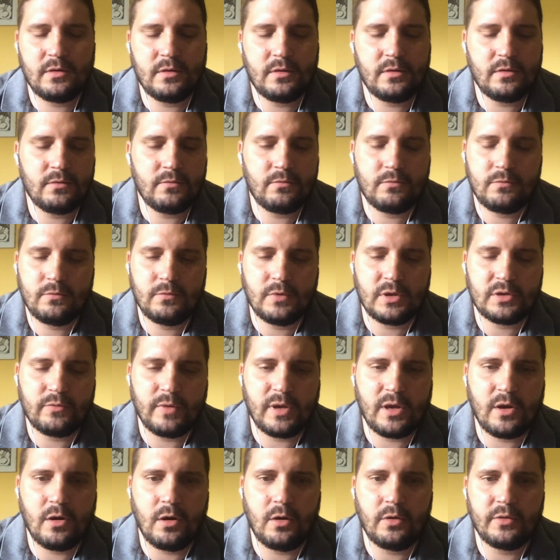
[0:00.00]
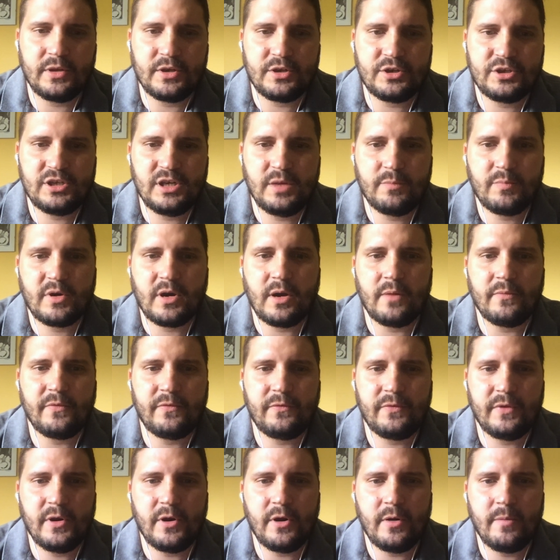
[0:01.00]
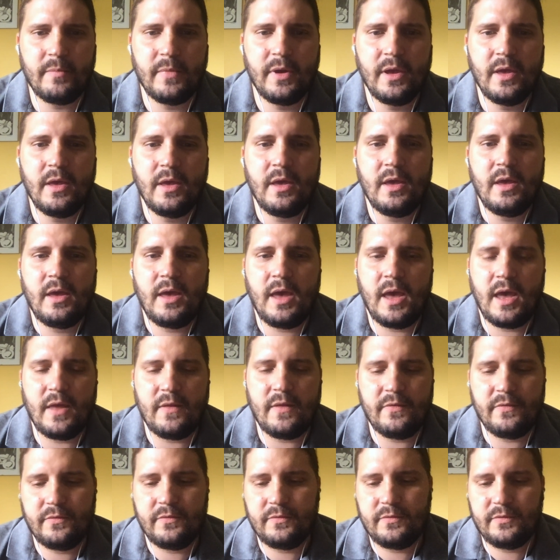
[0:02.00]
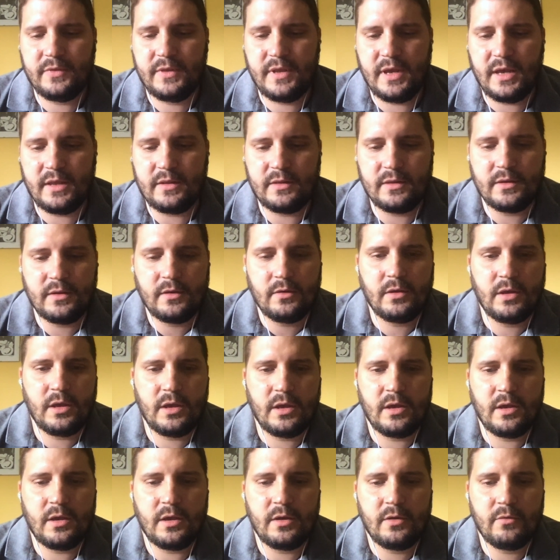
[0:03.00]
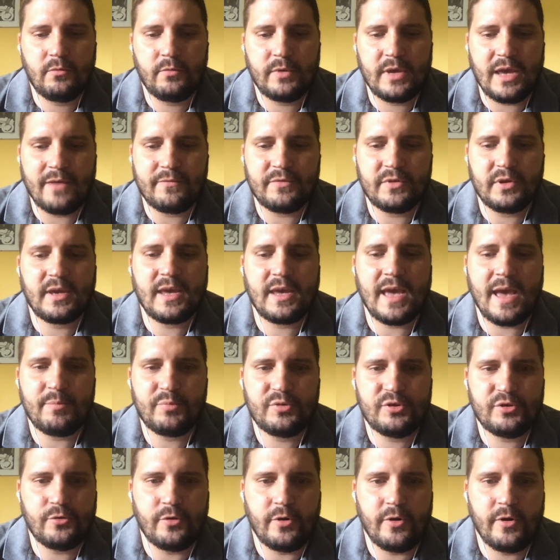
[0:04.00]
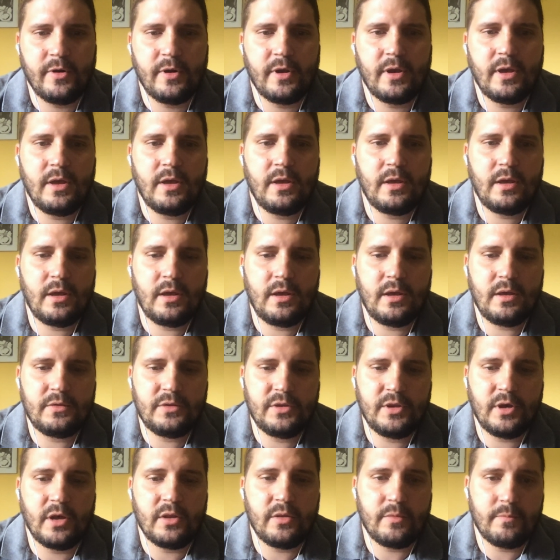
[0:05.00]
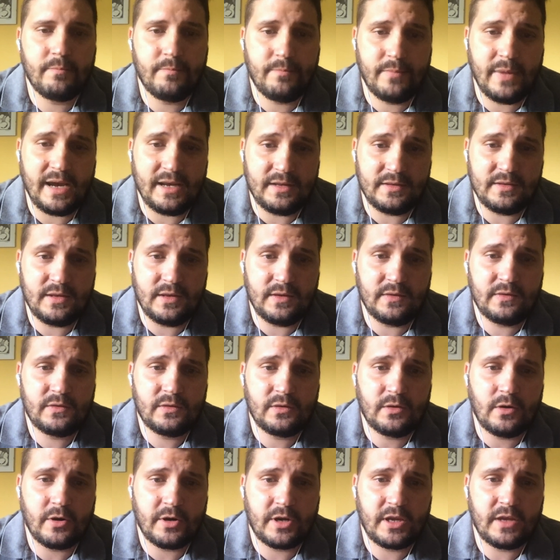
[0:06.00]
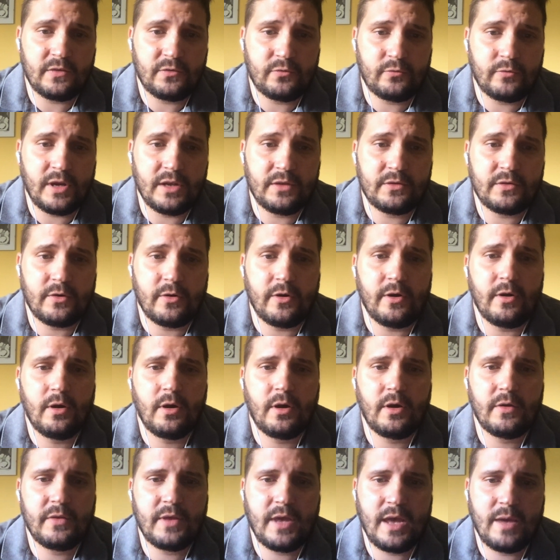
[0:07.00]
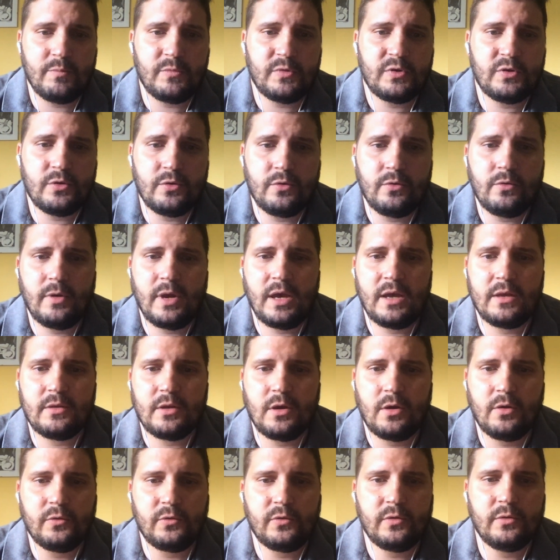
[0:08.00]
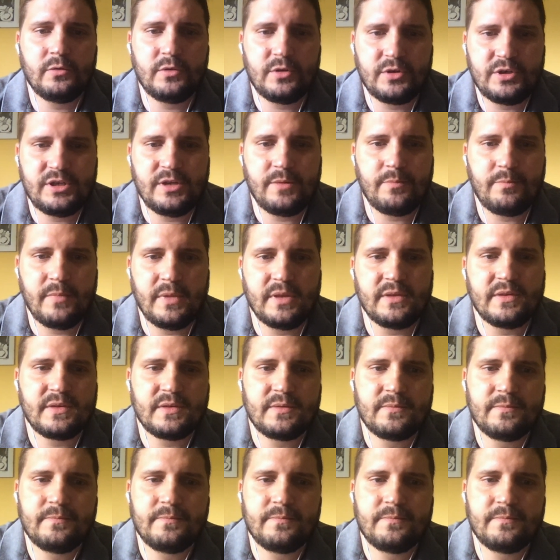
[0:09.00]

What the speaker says: what we call the ship confirm, and then we have the capture done by this orchestrator on M2 and also the shipment.